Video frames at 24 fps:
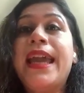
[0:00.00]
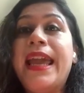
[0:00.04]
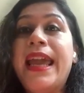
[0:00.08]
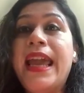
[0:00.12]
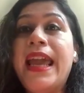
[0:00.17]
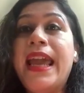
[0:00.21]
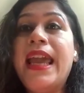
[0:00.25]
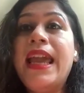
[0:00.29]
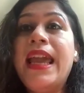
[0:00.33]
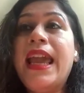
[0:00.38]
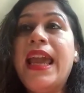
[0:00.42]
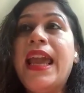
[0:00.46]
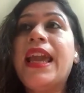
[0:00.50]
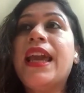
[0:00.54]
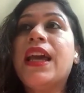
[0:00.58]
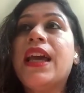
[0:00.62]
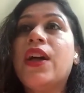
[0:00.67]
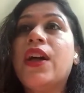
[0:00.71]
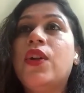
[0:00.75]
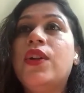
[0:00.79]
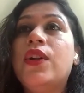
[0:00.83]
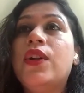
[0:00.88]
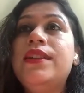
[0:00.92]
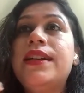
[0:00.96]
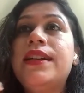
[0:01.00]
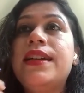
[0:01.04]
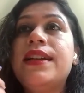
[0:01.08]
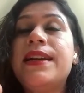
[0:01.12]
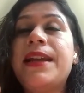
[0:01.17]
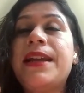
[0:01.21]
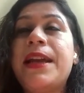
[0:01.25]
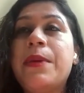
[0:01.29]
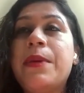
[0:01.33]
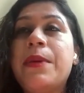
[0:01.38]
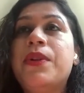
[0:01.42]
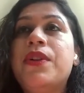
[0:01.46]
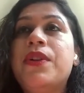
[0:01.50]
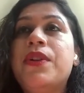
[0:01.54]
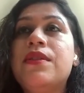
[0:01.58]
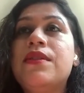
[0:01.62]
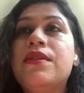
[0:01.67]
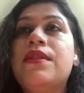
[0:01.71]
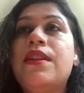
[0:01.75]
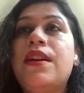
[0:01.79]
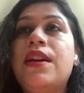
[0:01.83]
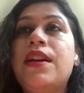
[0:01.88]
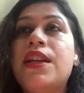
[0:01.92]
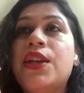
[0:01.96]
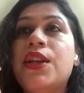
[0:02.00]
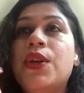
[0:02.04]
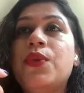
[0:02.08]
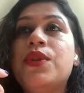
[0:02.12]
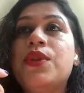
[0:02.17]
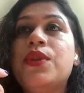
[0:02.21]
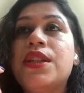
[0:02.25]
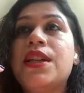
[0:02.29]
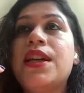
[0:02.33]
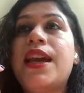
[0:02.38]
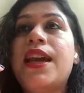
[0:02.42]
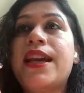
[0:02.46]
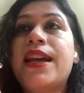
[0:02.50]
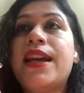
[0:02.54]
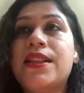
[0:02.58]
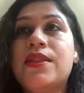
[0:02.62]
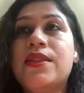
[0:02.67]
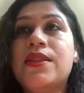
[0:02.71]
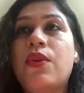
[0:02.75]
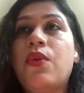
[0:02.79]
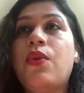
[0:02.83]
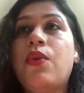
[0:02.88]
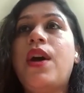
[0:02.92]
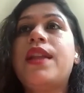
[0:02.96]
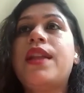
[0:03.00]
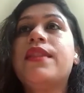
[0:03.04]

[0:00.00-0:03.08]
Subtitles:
AAL enables the UTXO